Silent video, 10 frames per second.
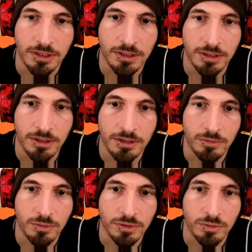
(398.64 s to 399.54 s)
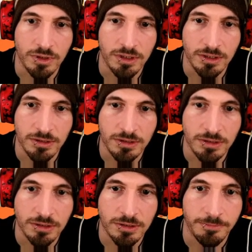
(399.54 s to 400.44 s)
Yeah. Do one of
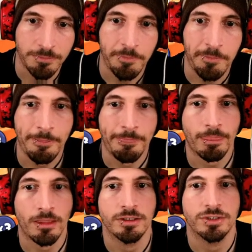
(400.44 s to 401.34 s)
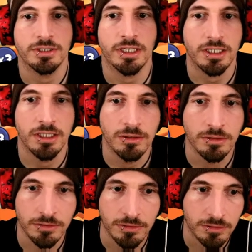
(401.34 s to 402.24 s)
these. She's got a heal.